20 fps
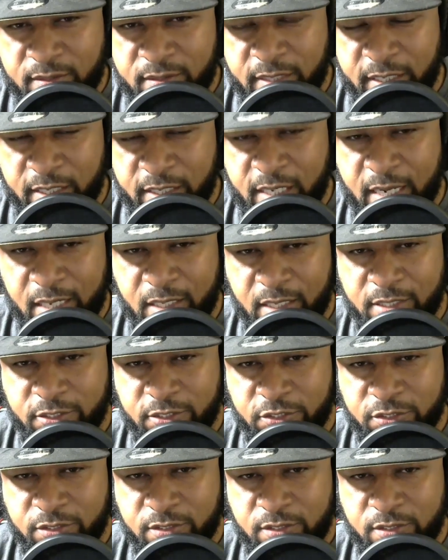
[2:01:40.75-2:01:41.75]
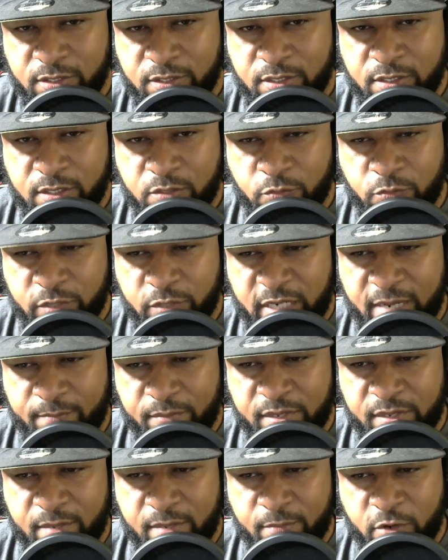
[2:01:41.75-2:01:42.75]
in college, would that
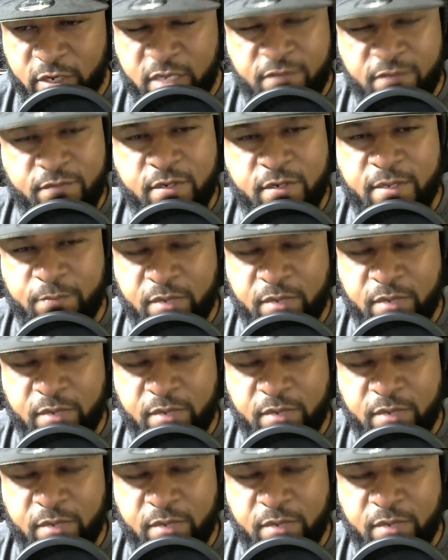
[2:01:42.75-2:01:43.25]
be a more even?